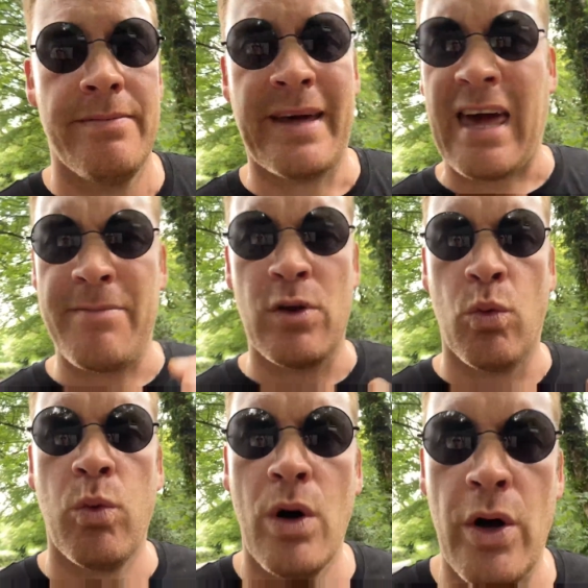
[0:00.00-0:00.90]
That gave me the
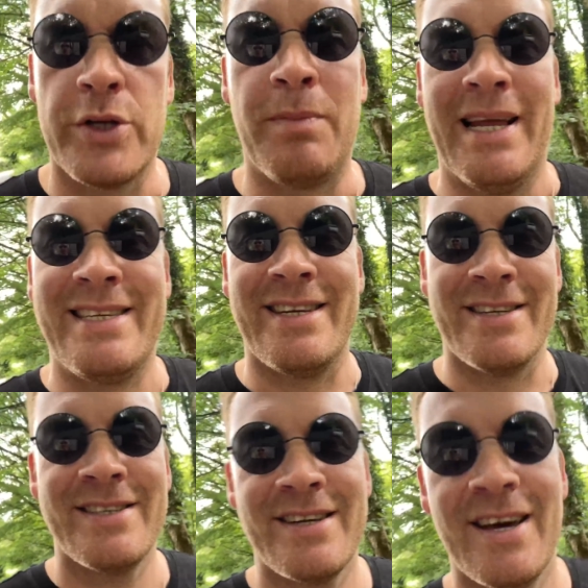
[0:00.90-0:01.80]
worst
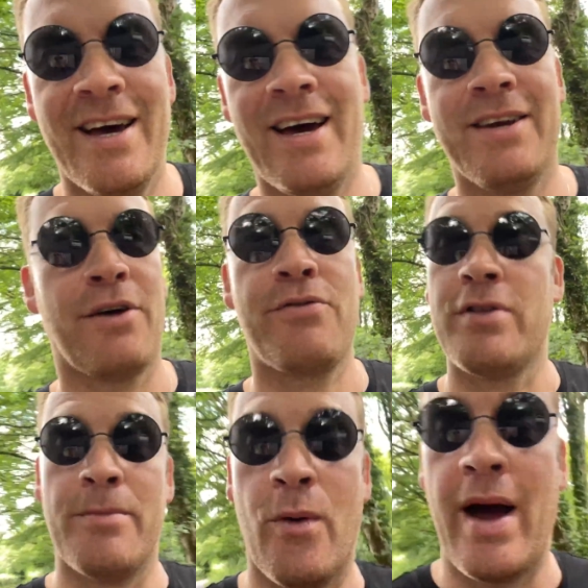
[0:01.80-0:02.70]
blisters, and I threw
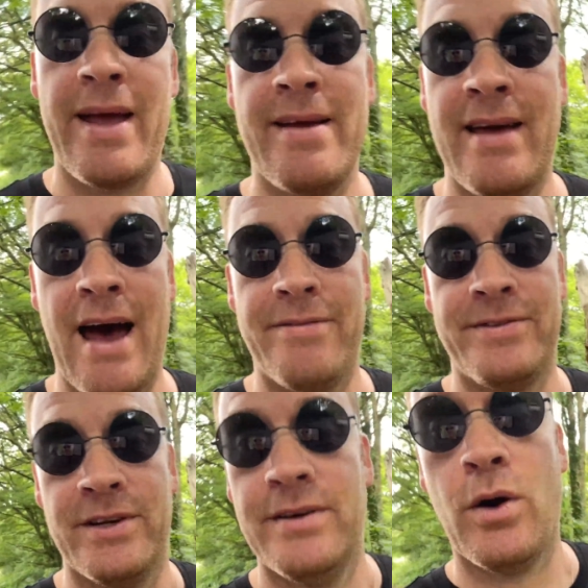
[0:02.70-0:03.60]
them away
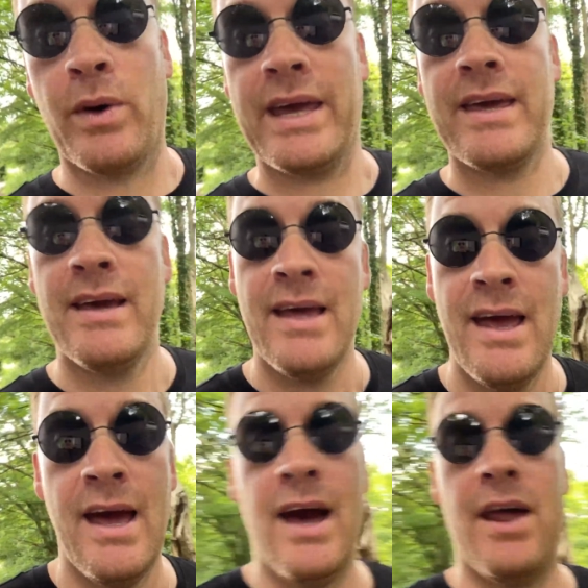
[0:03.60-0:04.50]
after a week,
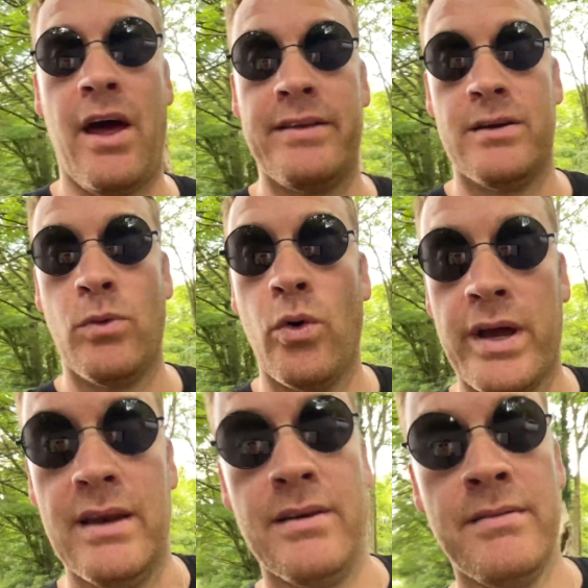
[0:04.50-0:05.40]
and I ended up
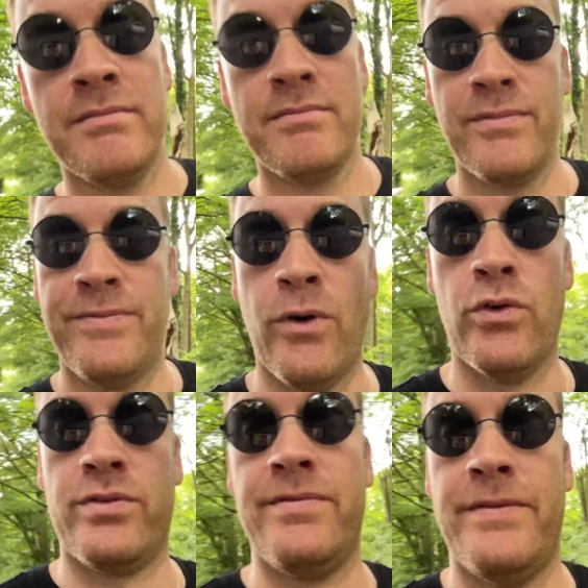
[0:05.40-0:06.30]
walking
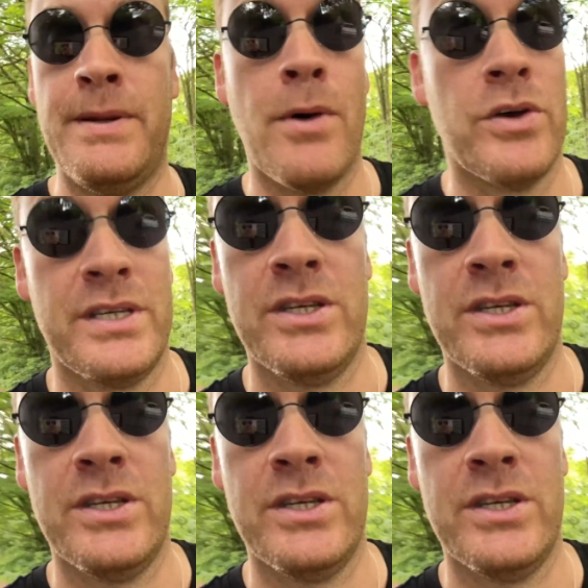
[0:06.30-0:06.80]
450 miles in